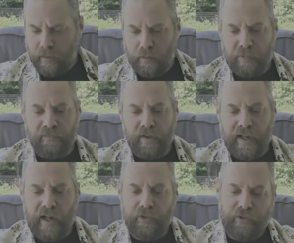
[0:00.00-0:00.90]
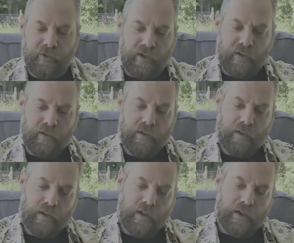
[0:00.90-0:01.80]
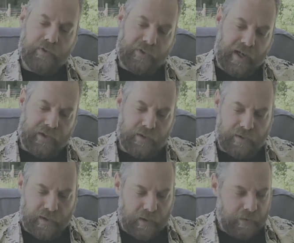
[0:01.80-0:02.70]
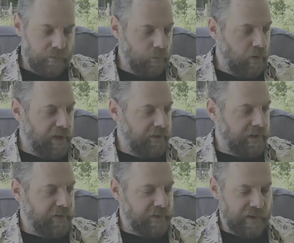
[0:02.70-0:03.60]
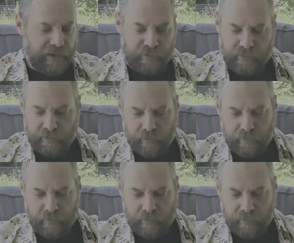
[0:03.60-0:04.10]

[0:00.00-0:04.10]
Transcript: but for now, just the standard 1X SLX.